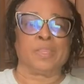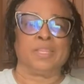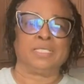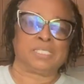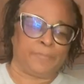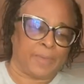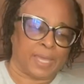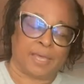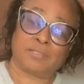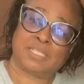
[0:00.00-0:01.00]
Let's get
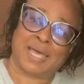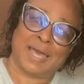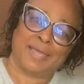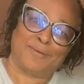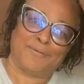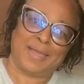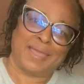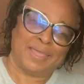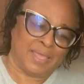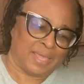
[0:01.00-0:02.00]
back outside, all right?
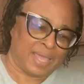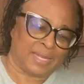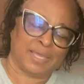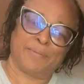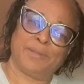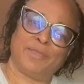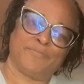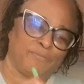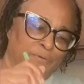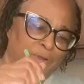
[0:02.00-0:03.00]
Had to come in here
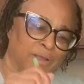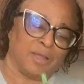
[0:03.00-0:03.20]
for